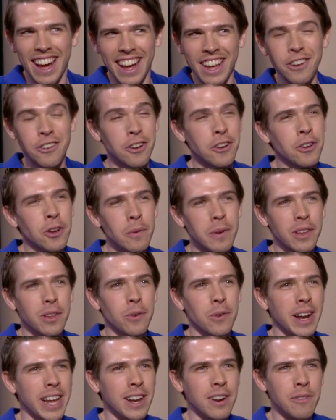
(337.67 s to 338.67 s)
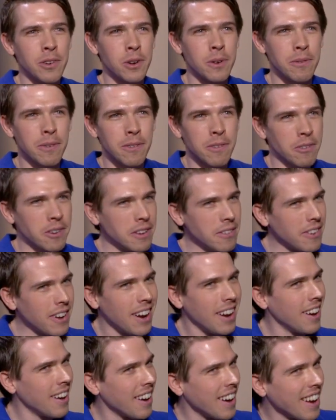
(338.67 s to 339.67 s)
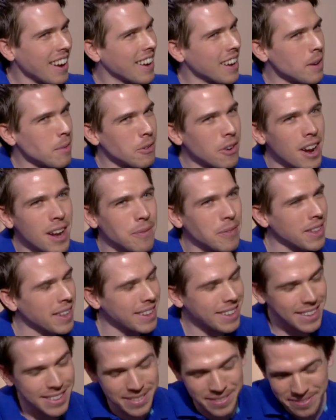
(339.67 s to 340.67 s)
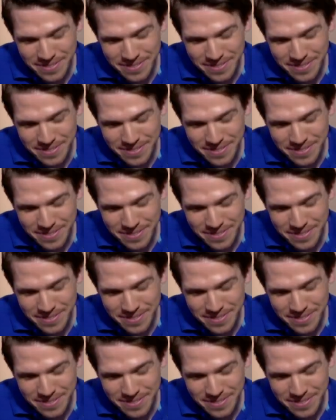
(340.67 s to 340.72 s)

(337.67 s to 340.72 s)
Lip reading: You should have told me this when I interviewed him for Free Fire. I could have dropped this.